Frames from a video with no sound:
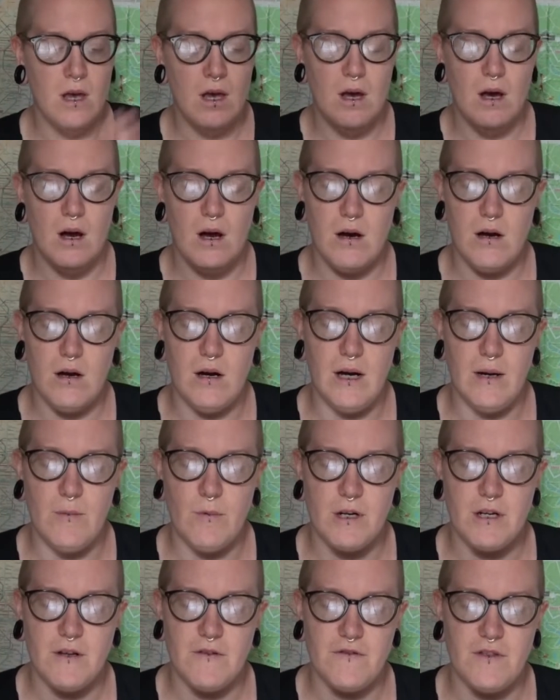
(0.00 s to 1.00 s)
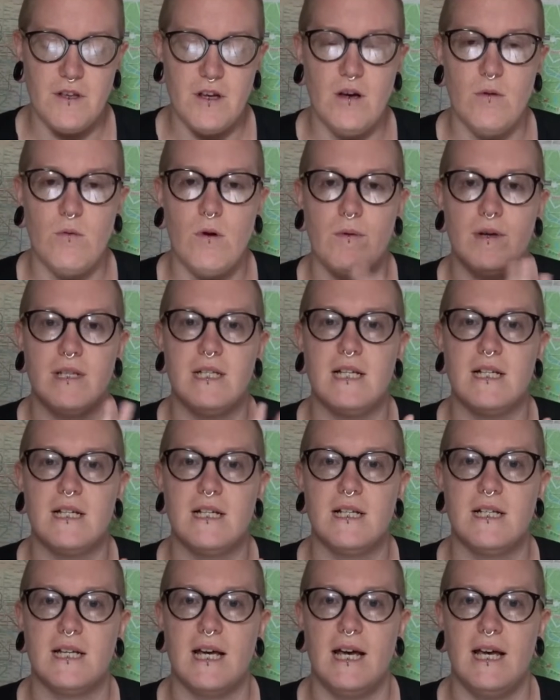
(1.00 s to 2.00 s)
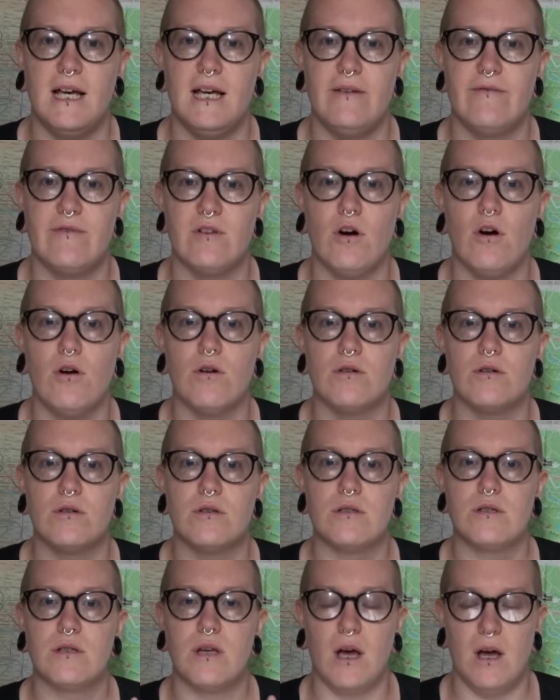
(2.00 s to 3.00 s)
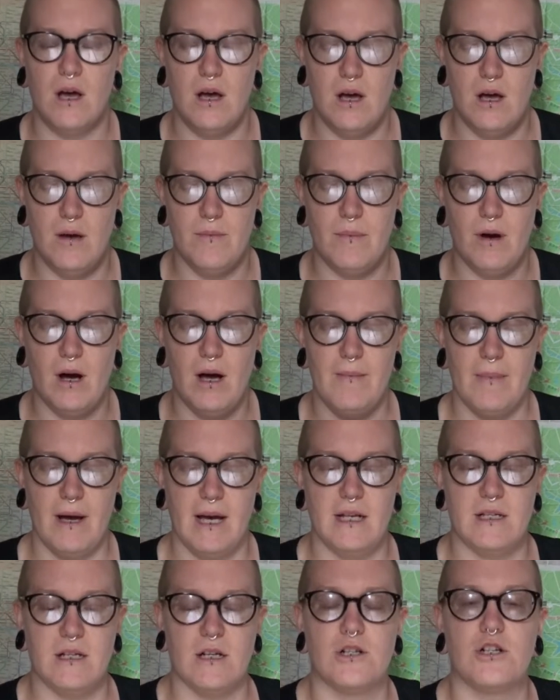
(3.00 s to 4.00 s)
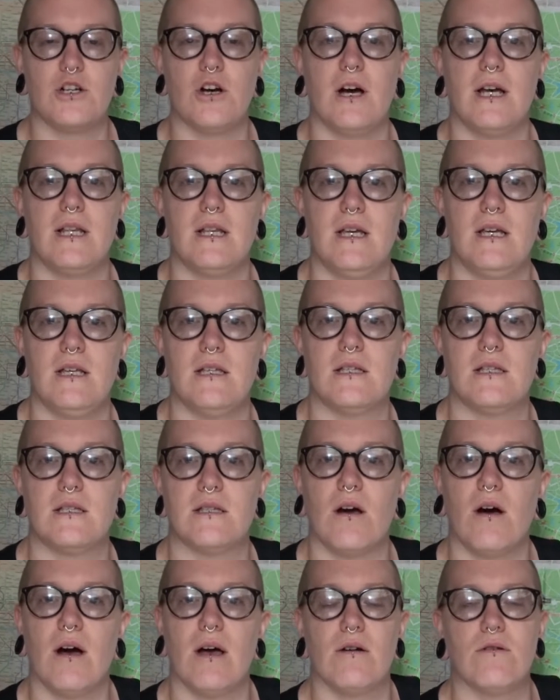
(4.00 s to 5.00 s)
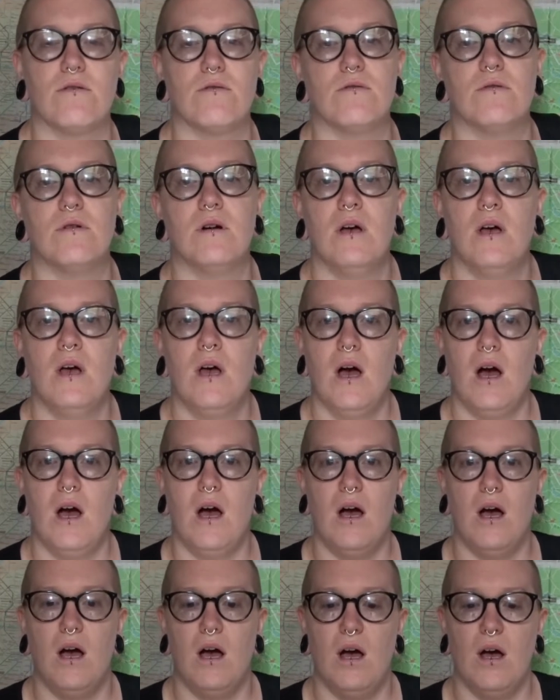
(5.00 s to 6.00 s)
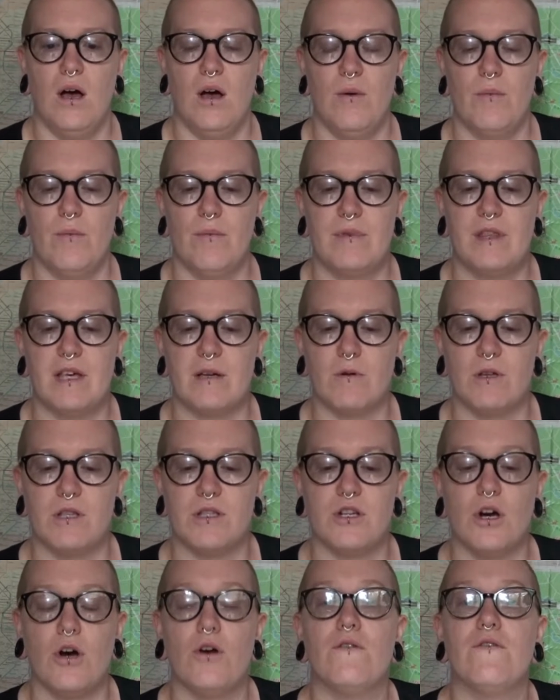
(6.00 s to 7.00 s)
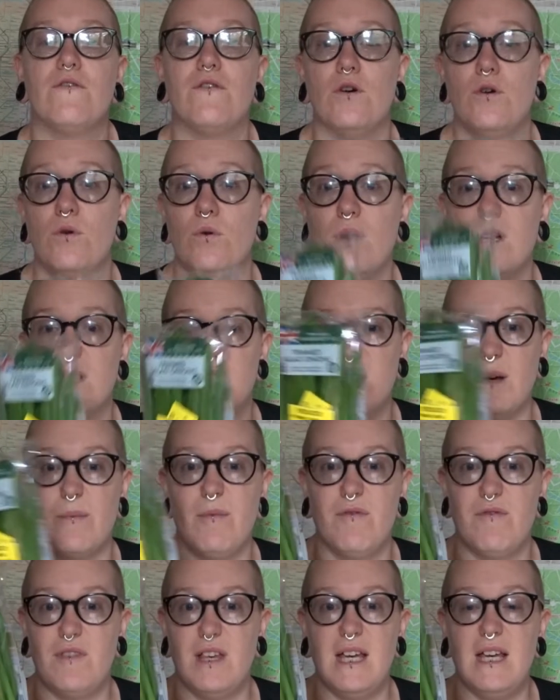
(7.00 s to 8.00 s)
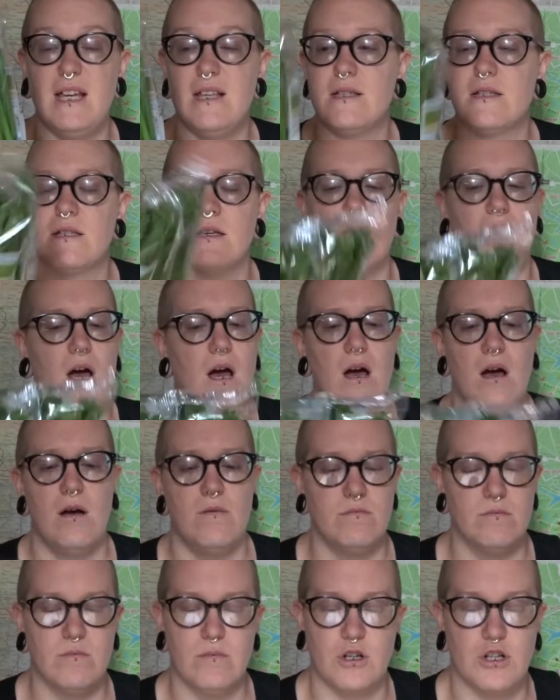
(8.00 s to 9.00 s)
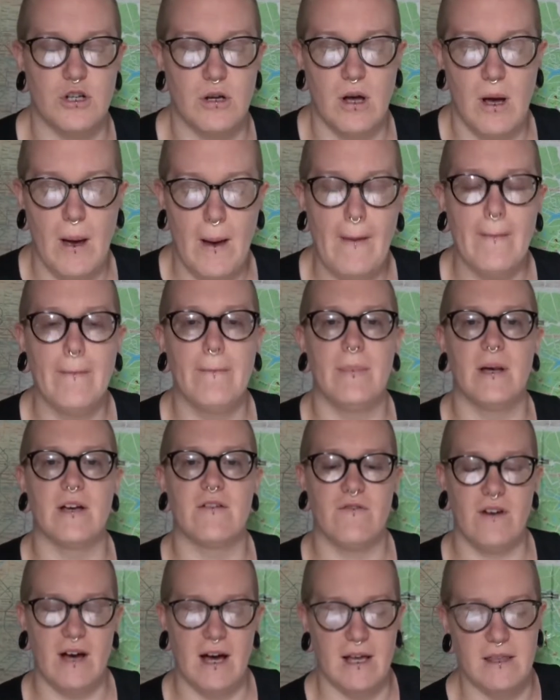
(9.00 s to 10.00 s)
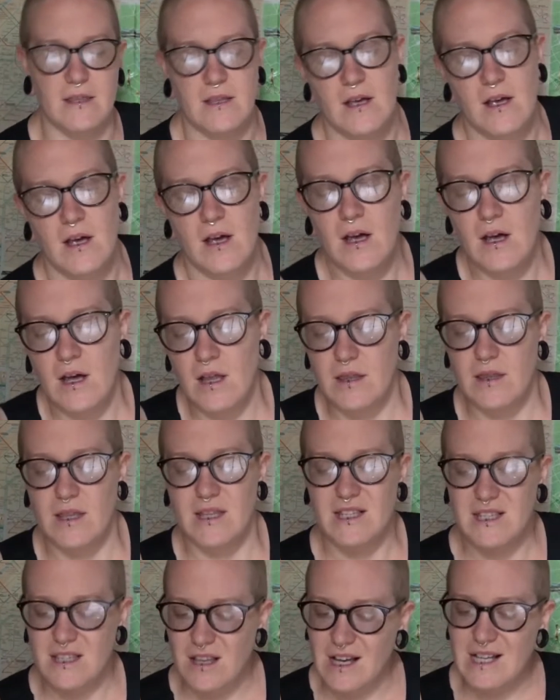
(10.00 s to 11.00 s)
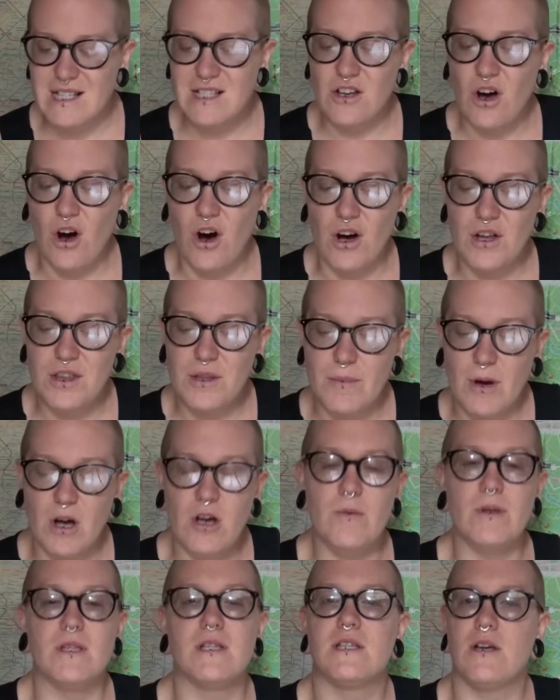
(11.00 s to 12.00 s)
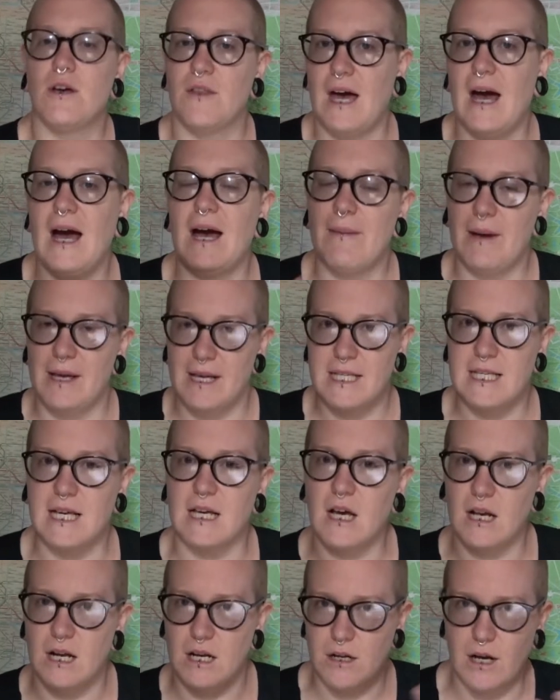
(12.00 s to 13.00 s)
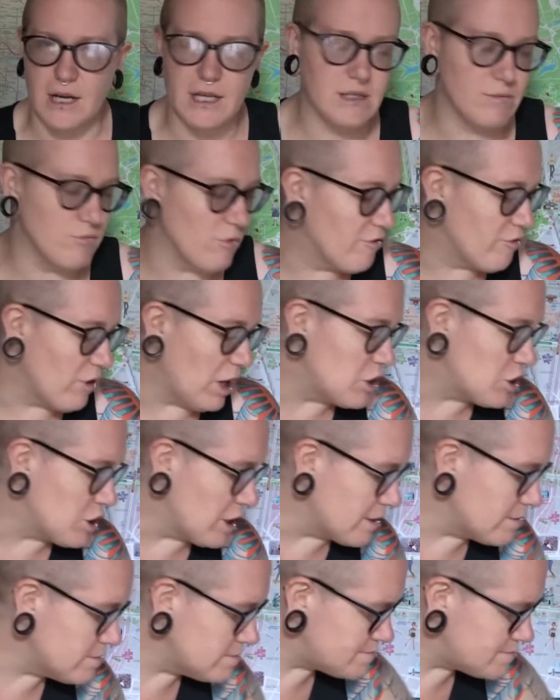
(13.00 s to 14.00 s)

one of the What We Did in a Day vlogs, I made a Chinese style thing with tofu and some of these, which, big fan. It's nice and hot at the moment, so that makes it kind of nice and refreshing.